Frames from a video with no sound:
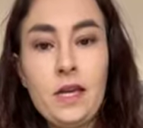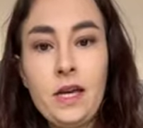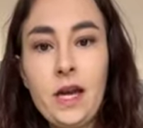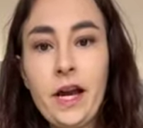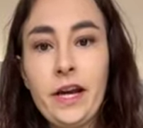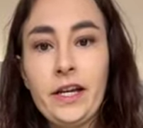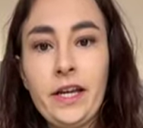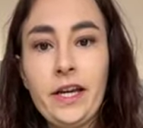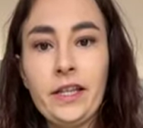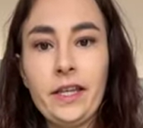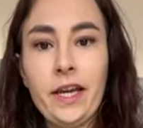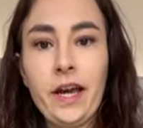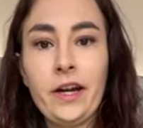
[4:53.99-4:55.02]
I already cut
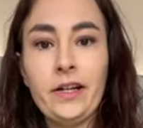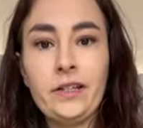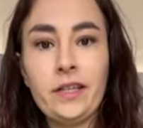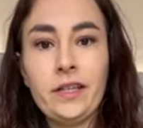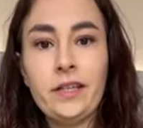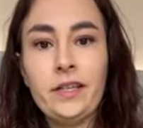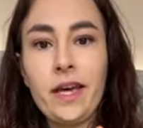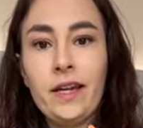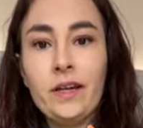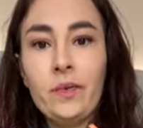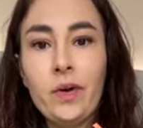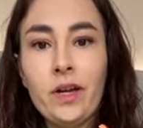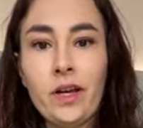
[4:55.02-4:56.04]
the carrots because I
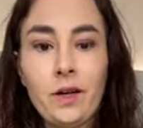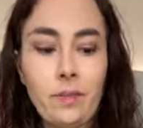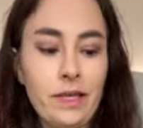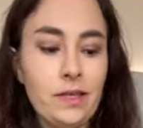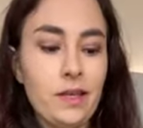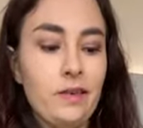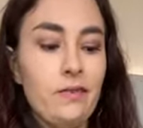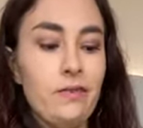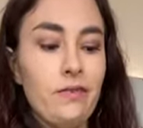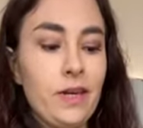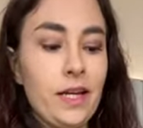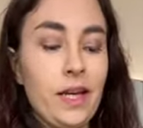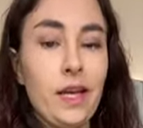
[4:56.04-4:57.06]
didn't want to cut myself
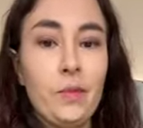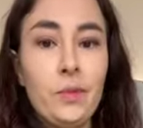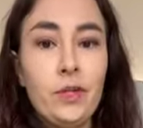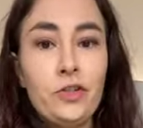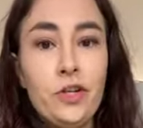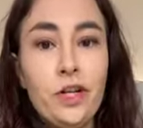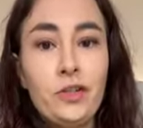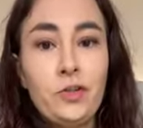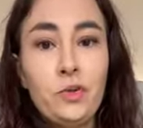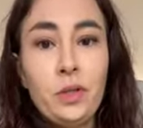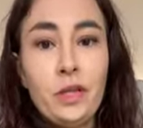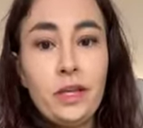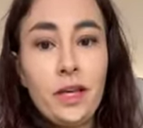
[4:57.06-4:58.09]
on camera trying to
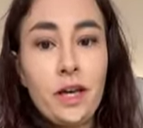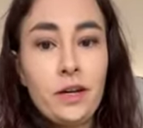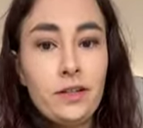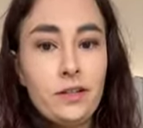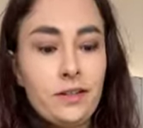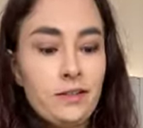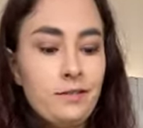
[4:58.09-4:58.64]
julienne carrots.